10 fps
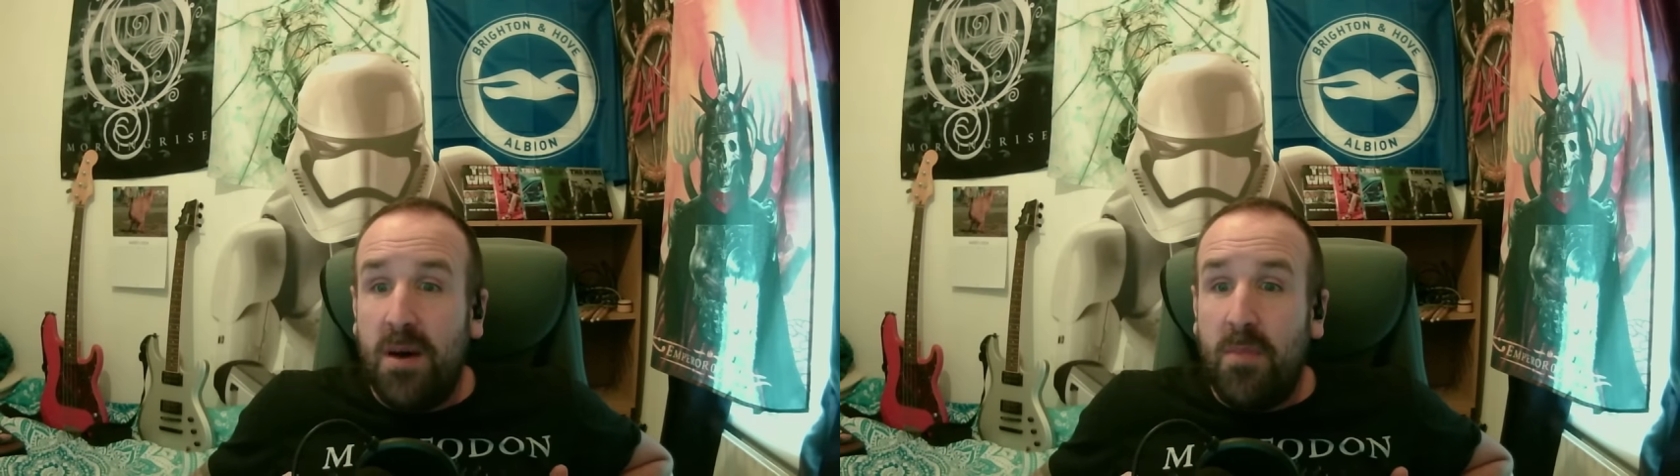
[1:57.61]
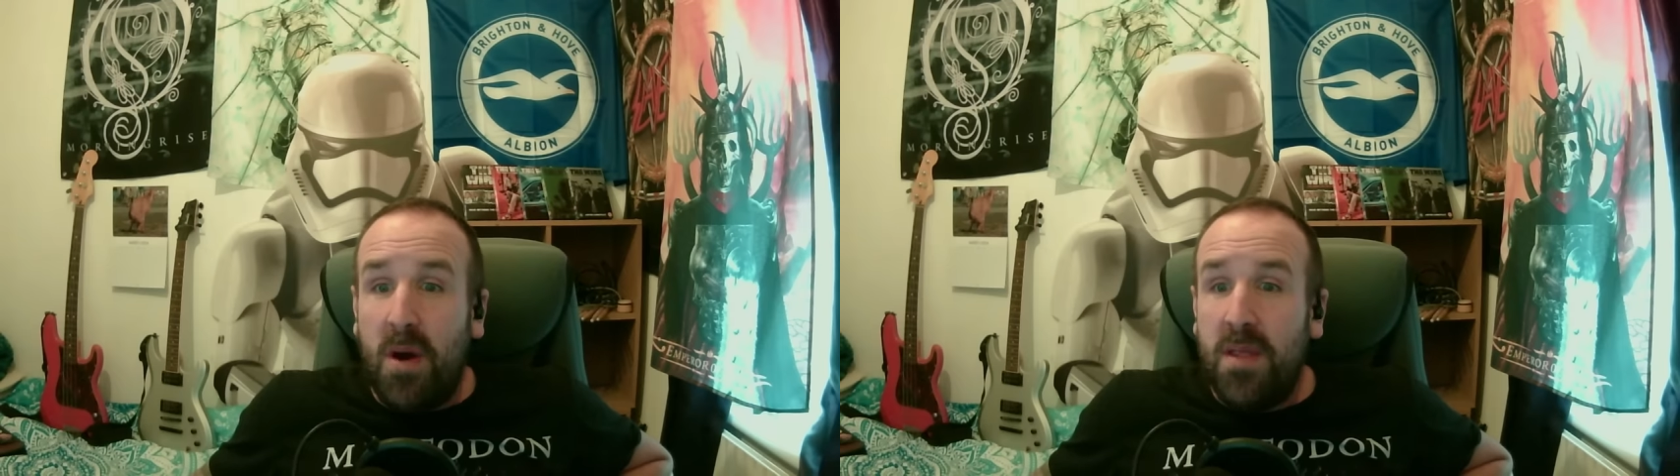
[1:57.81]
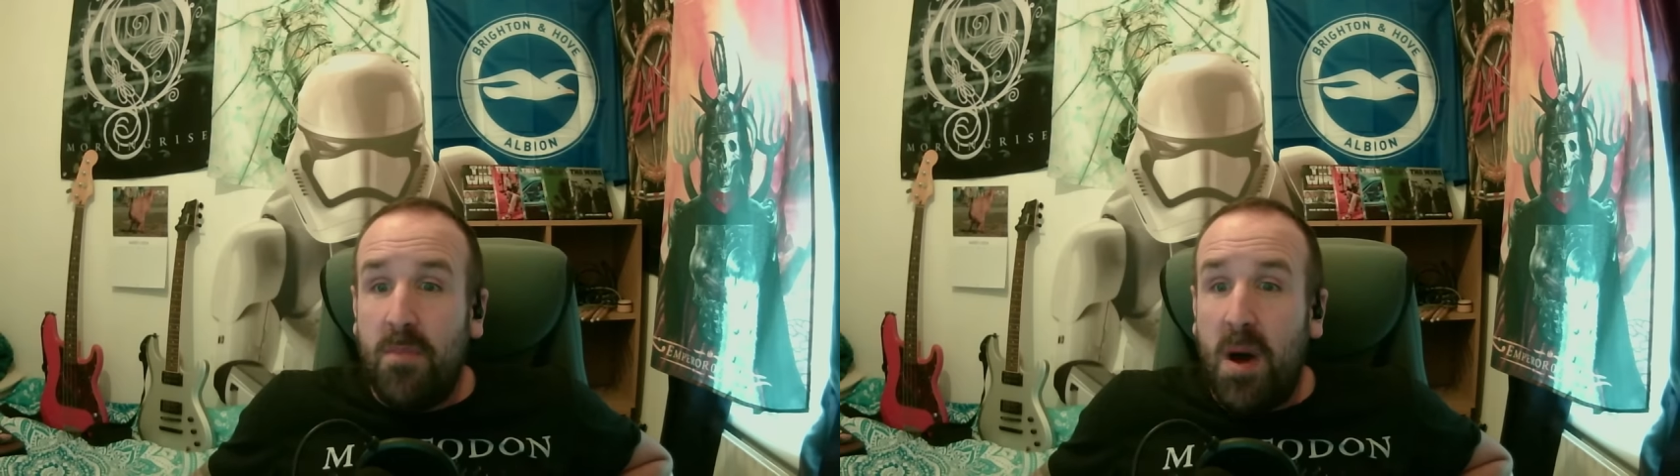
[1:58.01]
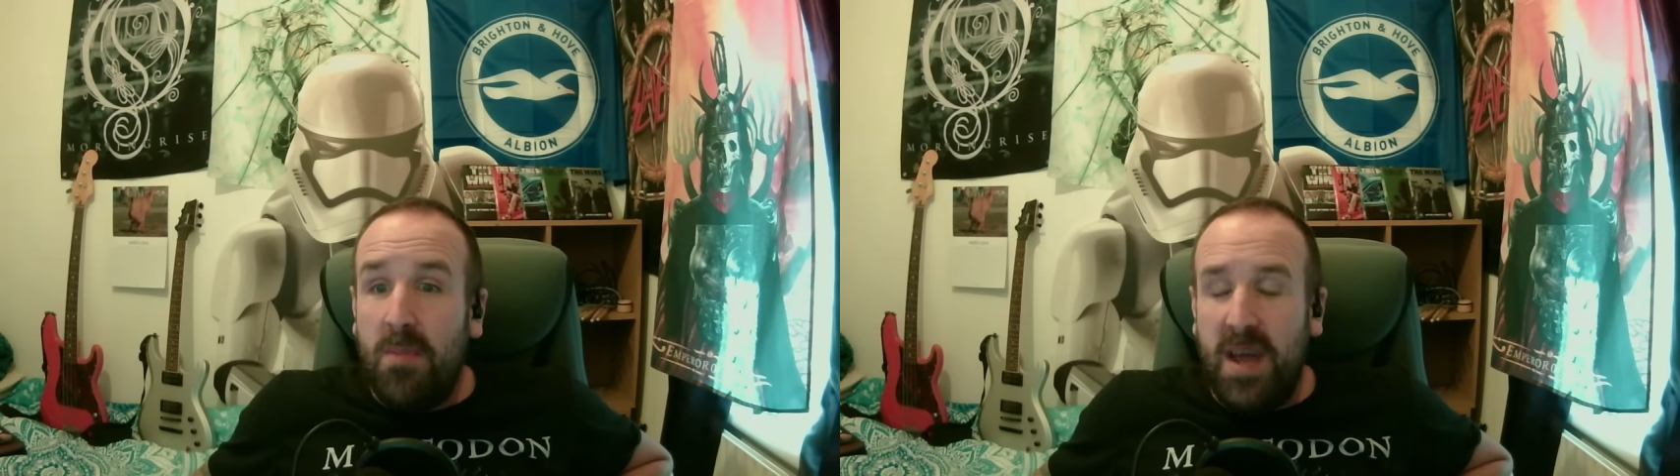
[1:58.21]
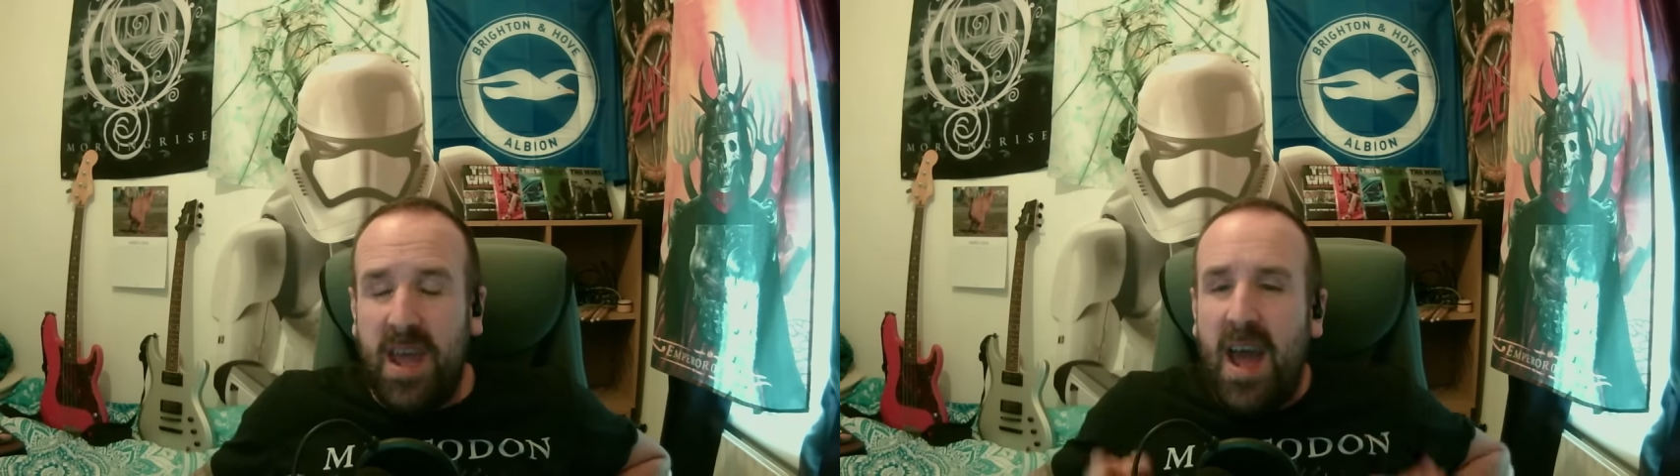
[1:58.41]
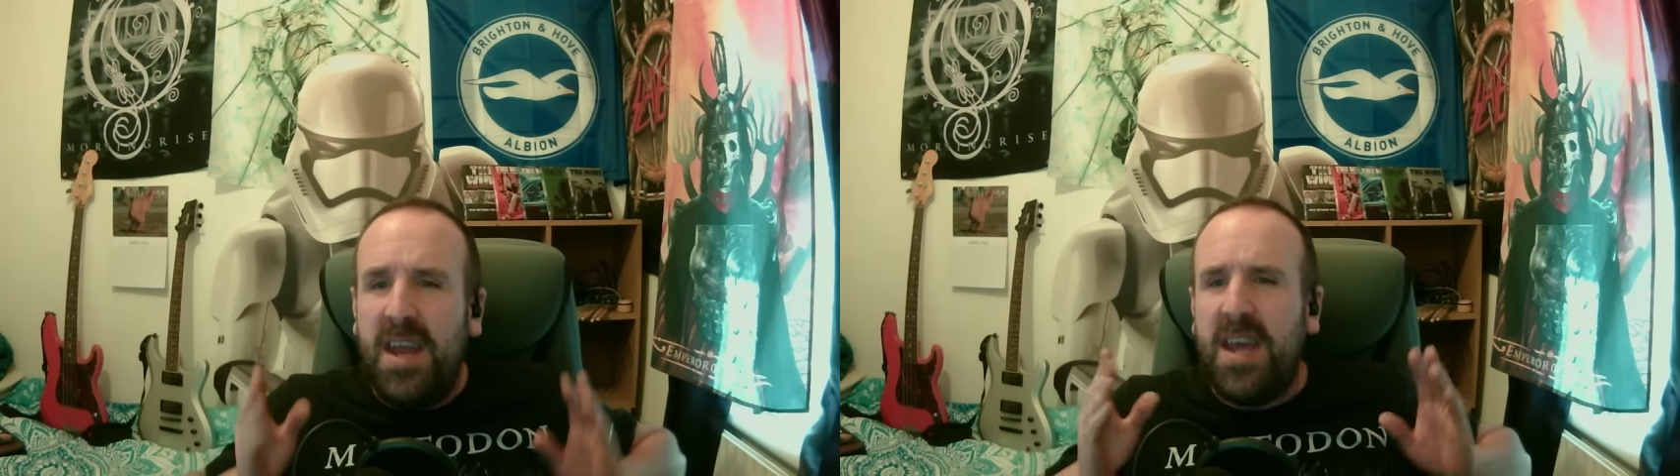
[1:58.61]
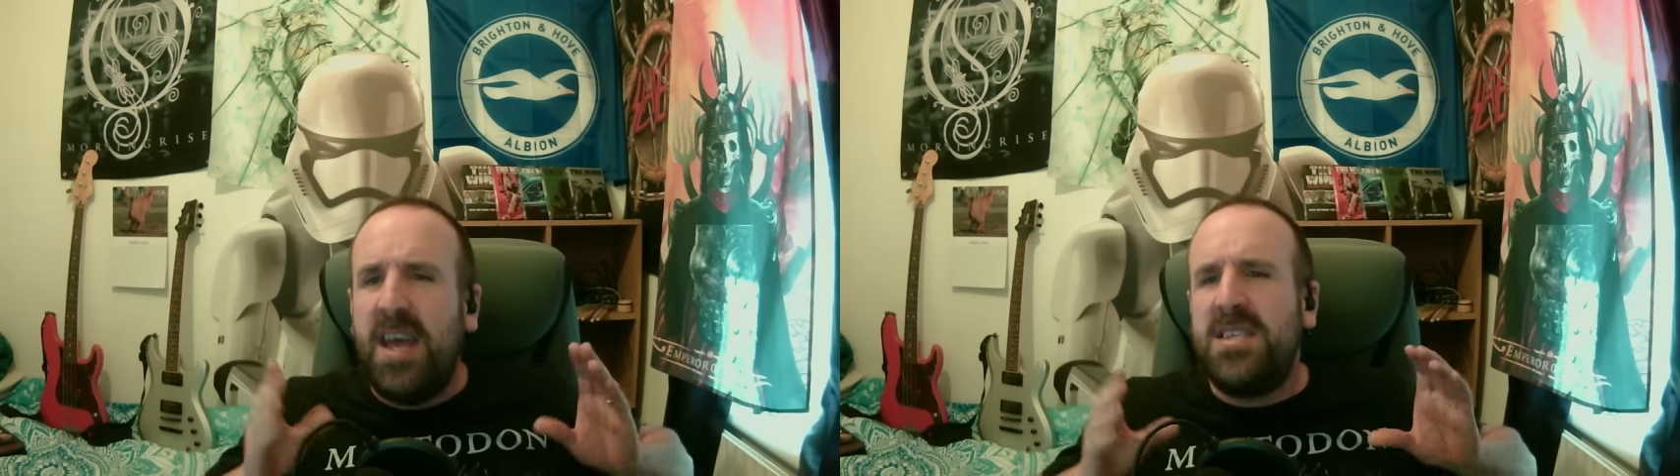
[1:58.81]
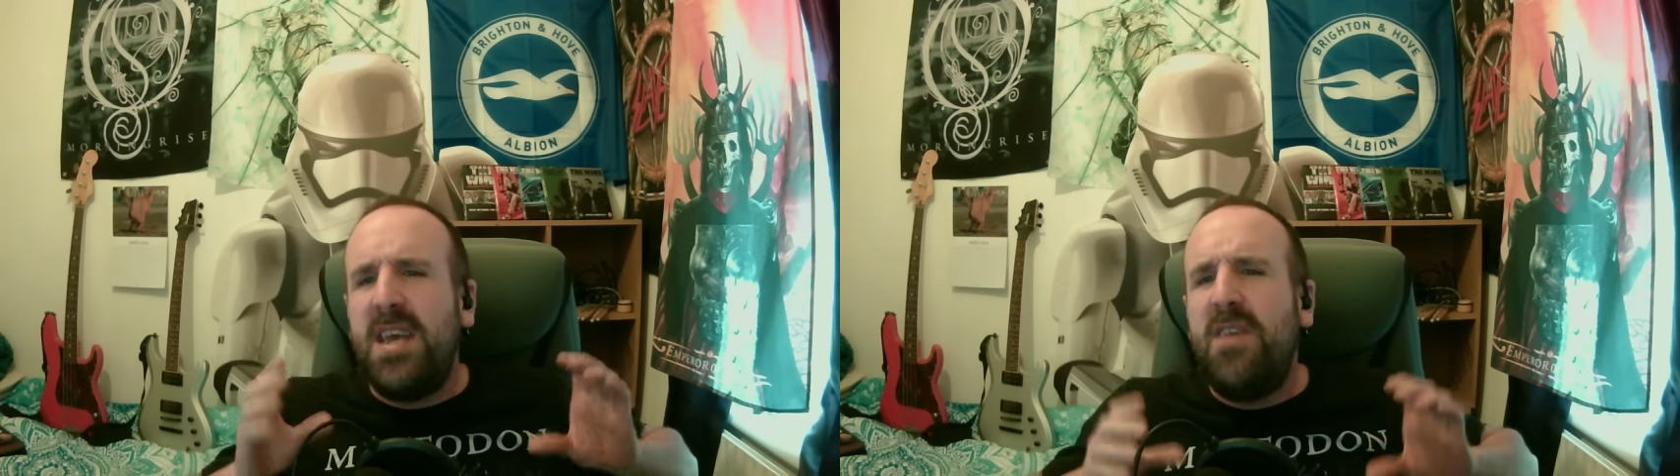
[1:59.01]
by the public. And it
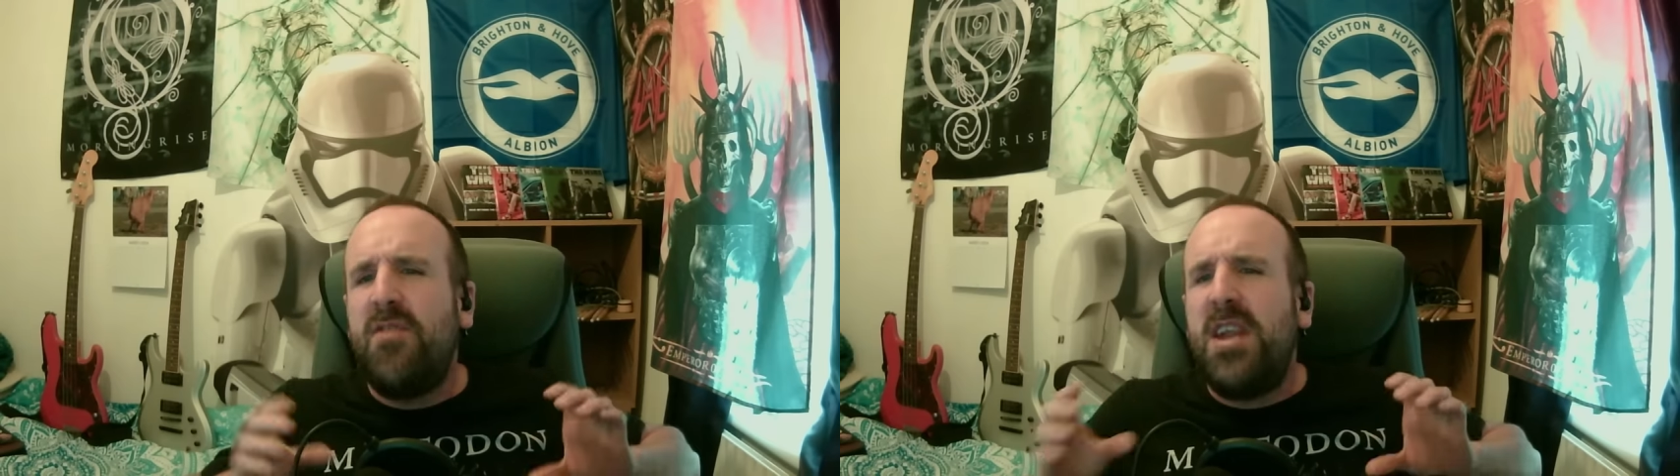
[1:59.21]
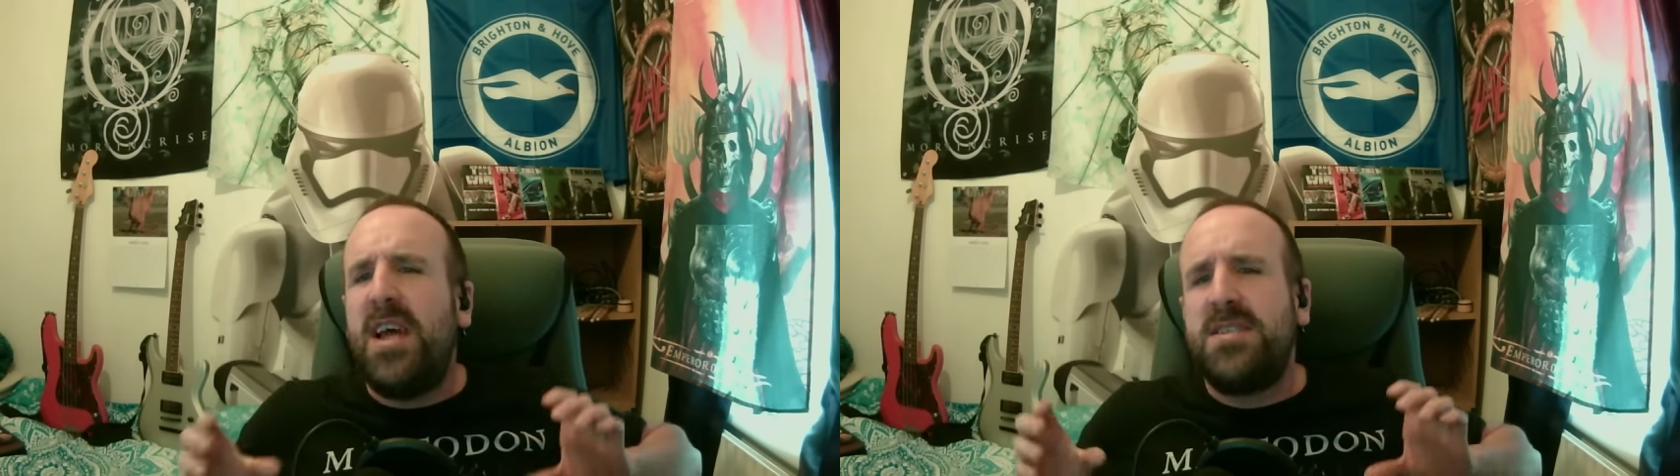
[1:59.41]
gets even less